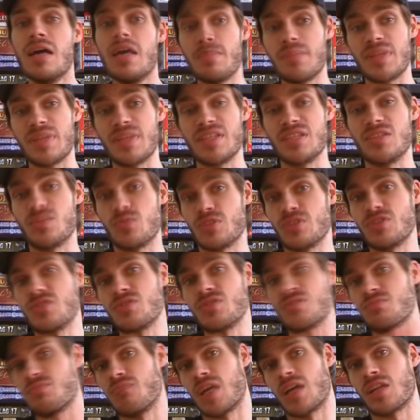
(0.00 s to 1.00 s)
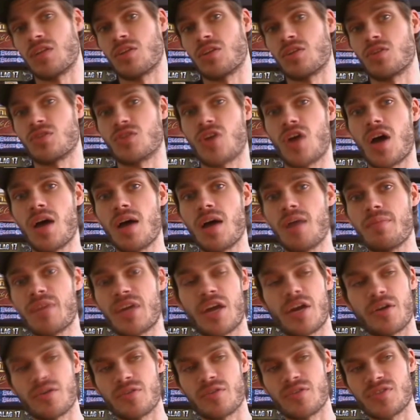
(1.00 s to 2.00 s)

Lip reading: But this was a long time ago,